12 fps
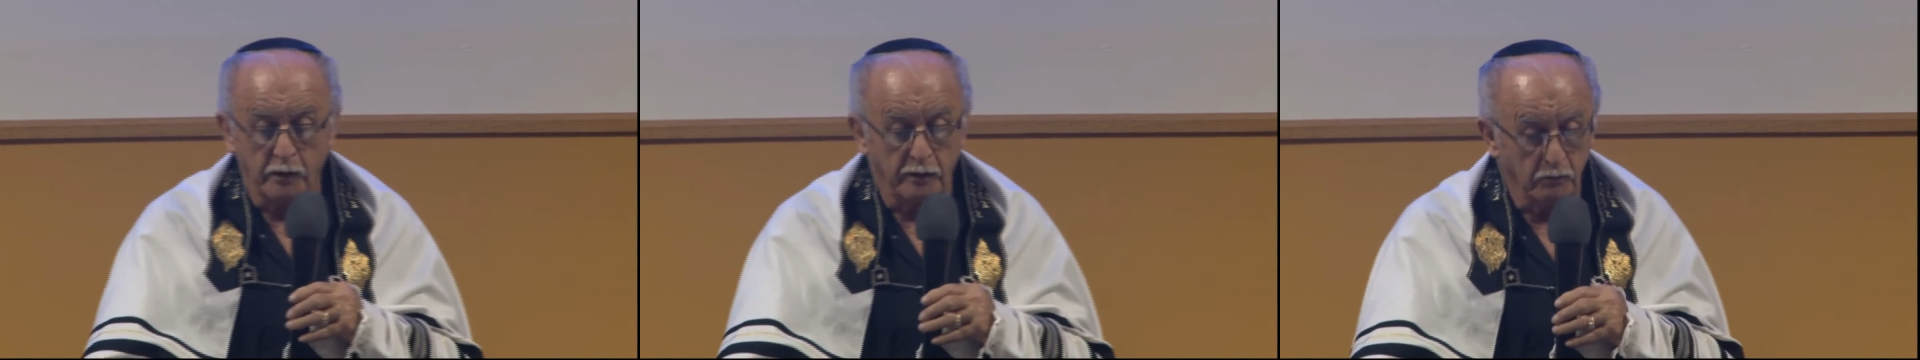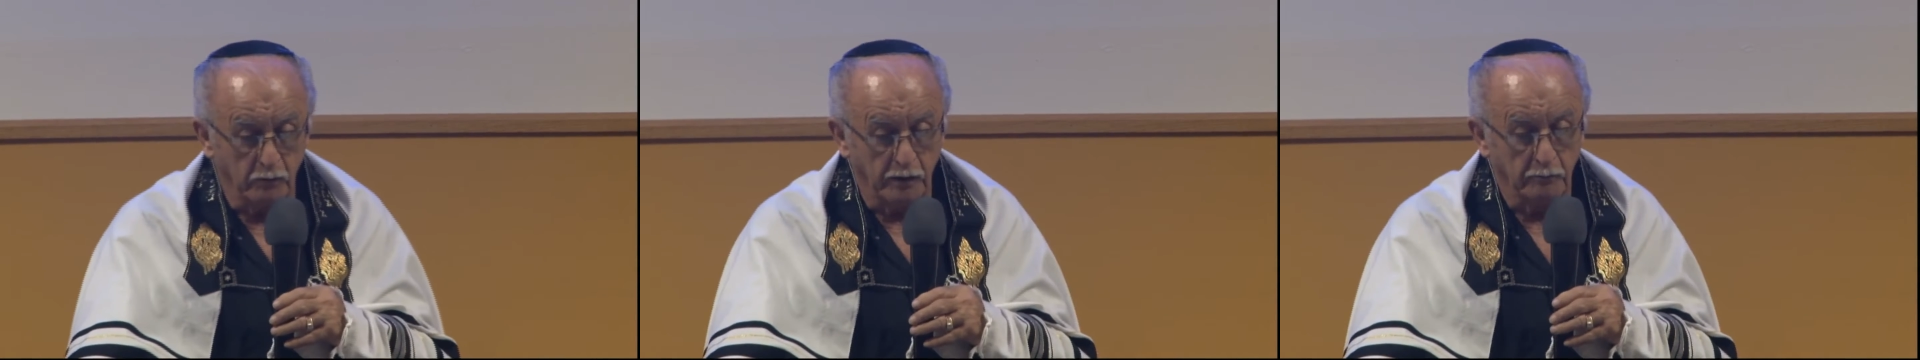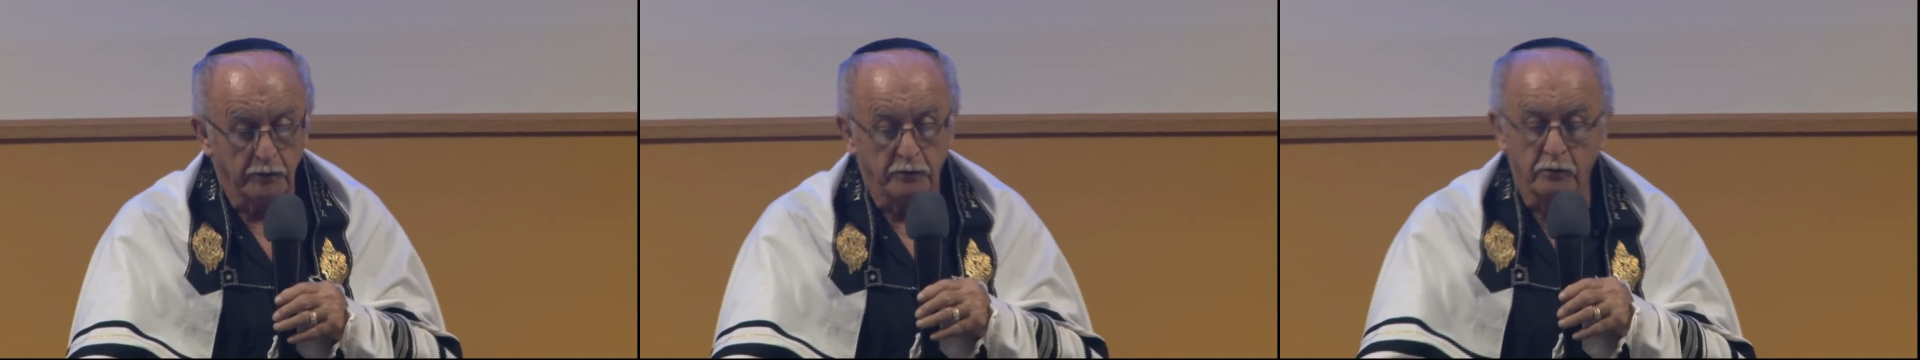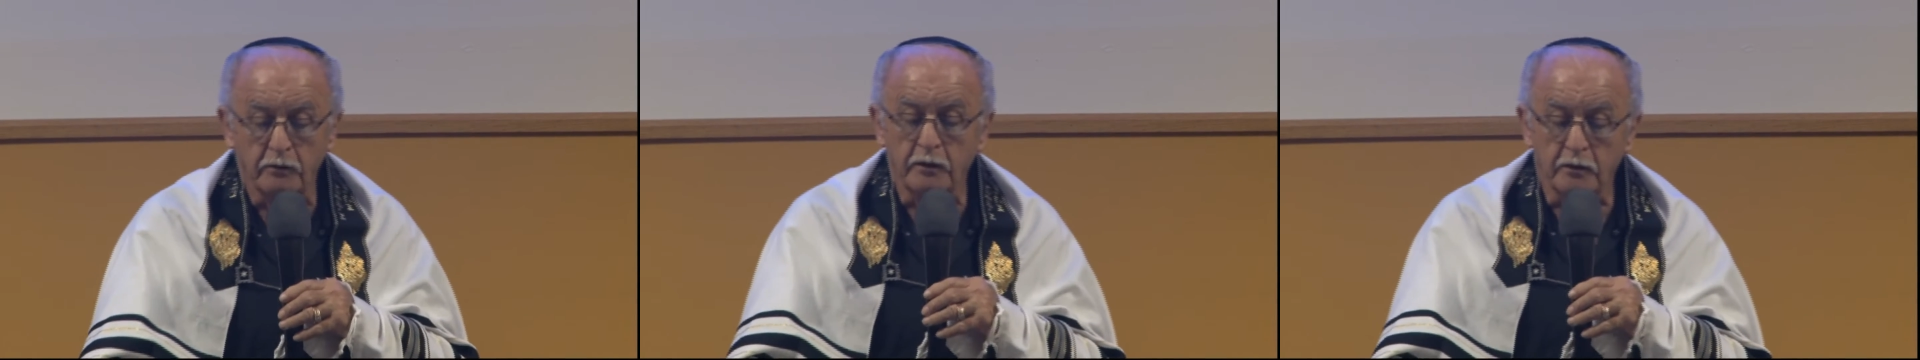right away, but
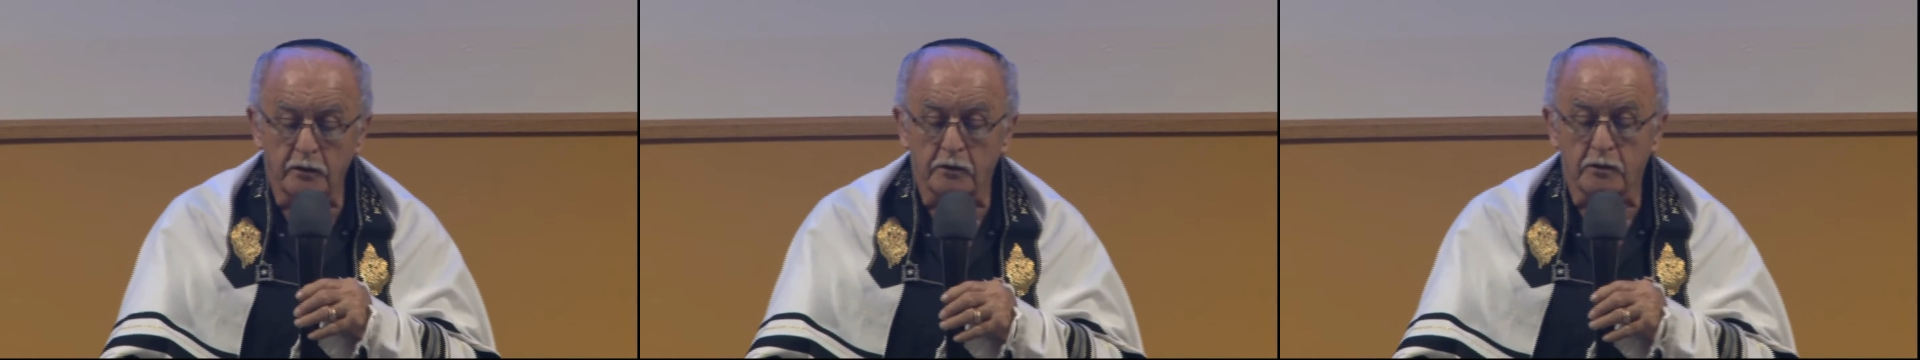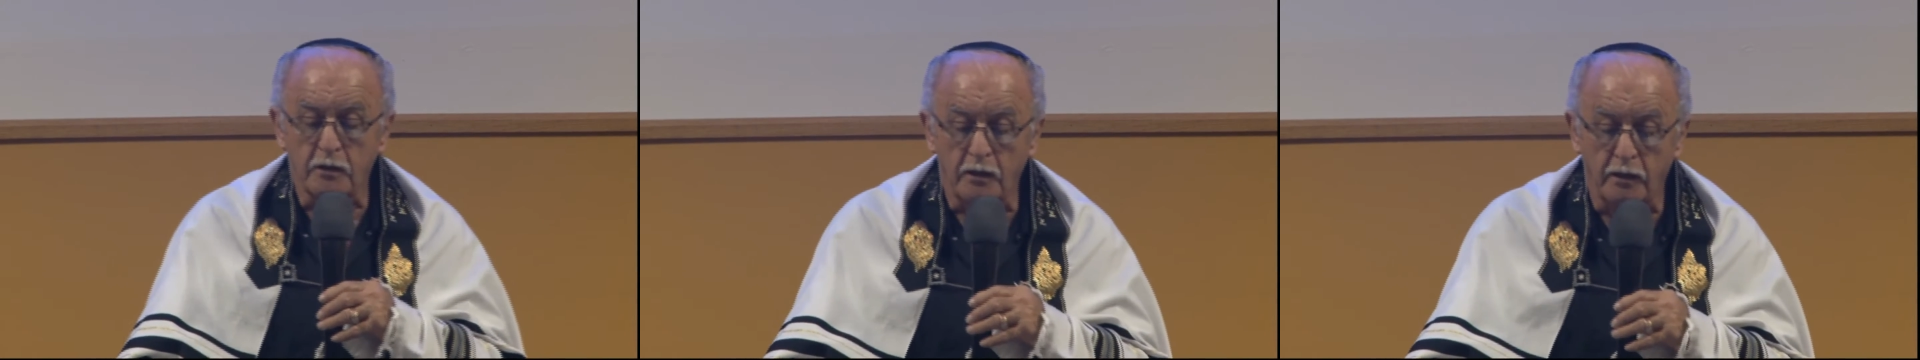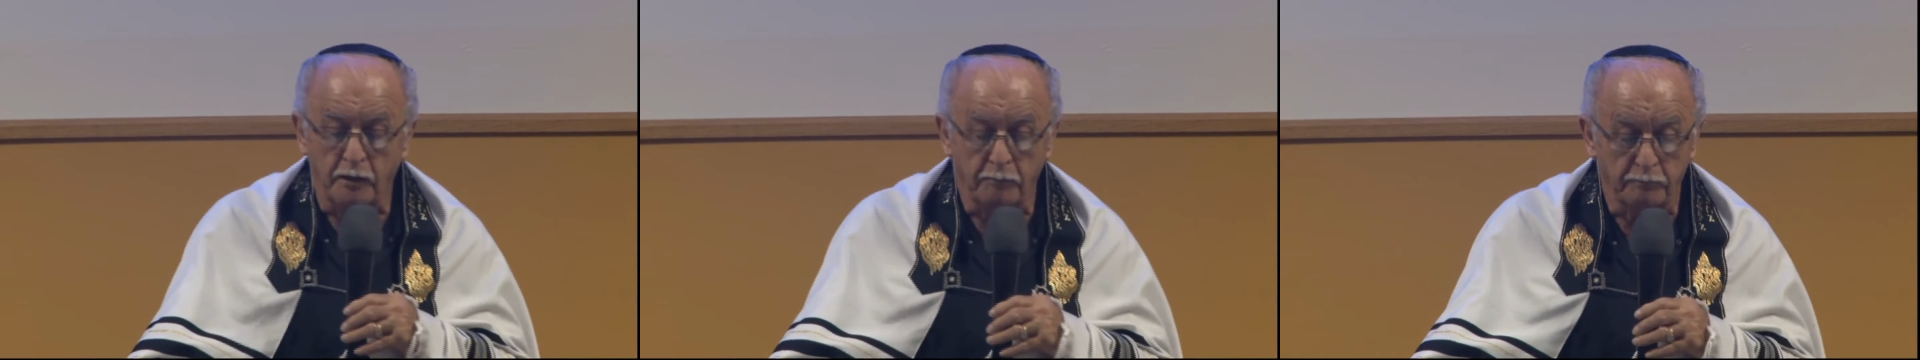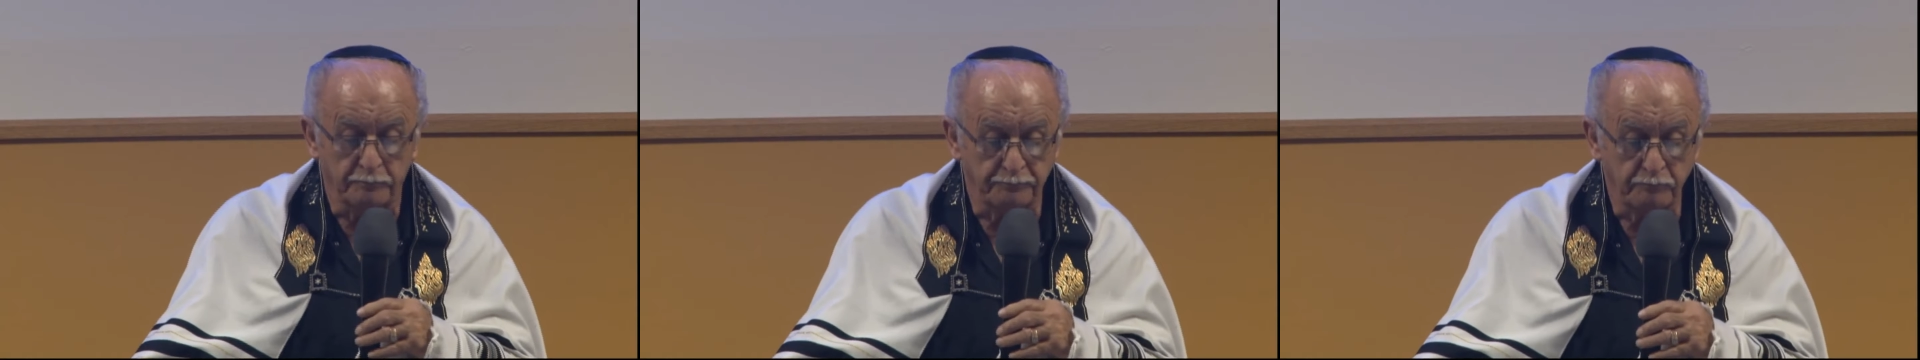during this
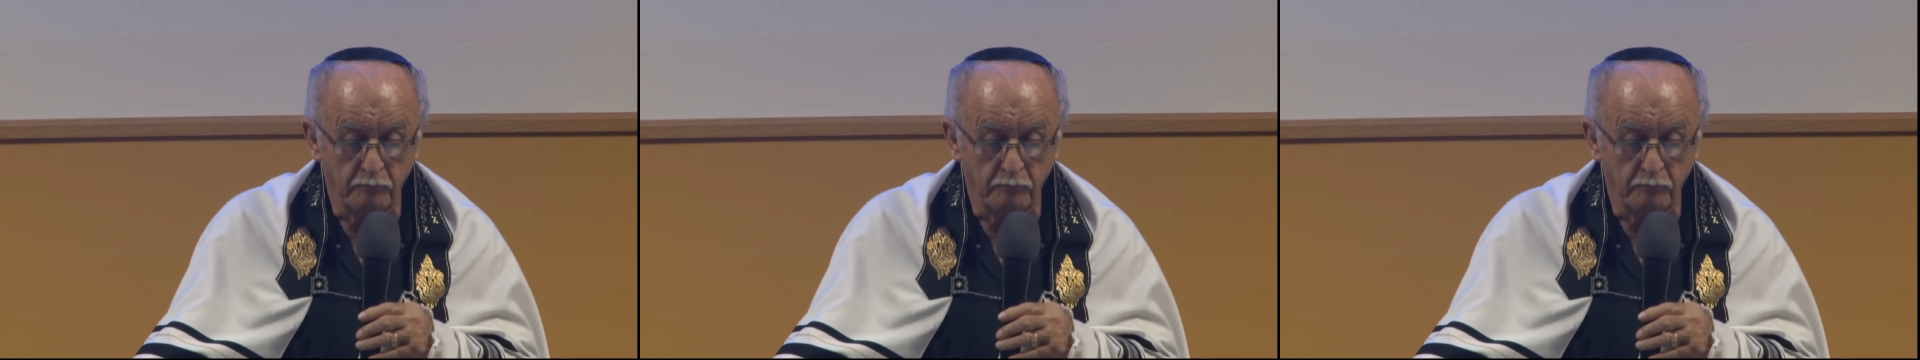time,